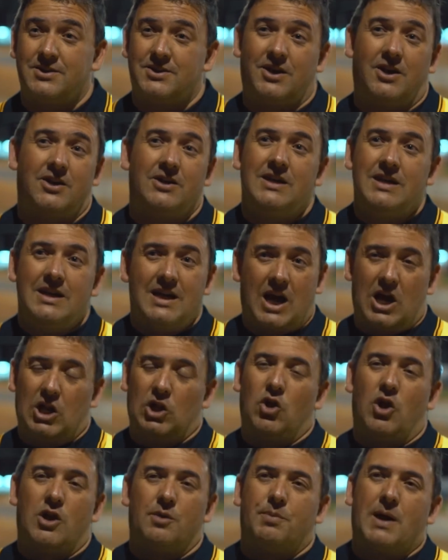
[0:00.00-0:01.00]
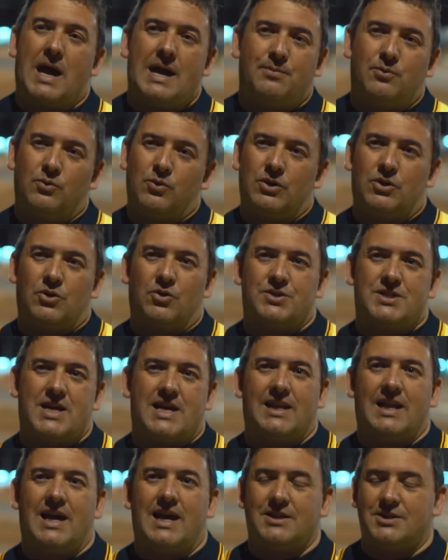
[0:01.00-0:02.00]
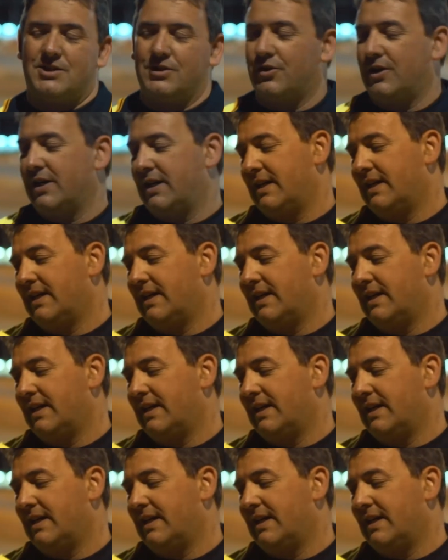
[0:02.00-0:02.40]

So a lot of paperwork got done last night.